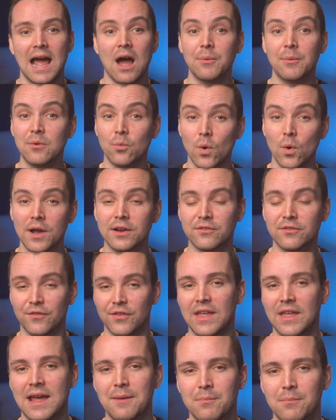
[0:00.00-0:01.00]
how it worked for
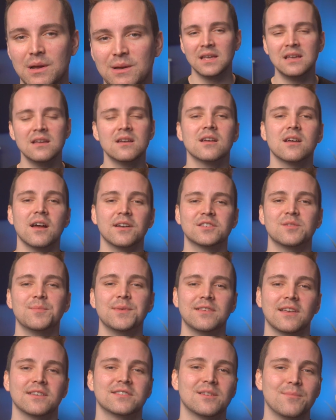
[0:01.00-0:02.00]
them. Customer
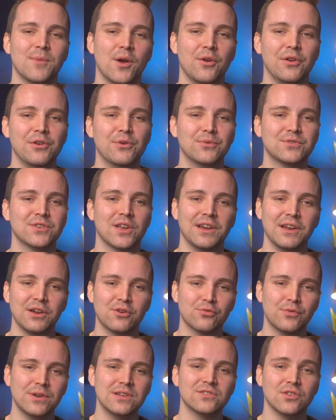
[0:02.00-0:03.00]
testimonials can
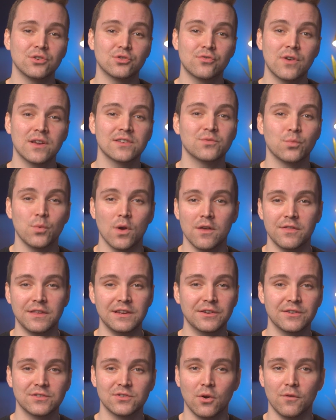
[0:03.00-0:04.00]
increase the
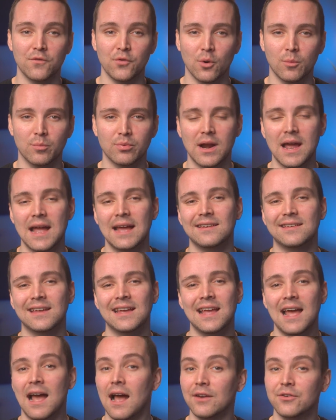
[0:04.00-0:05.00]
trustworthiness of your brand
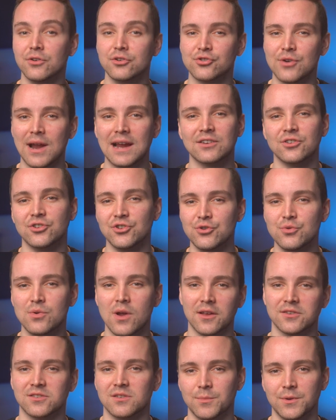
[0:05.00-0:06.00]
and attract new
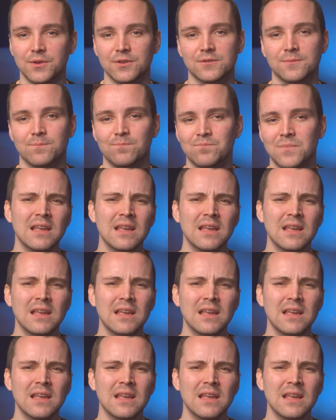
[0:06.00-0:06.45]
customers.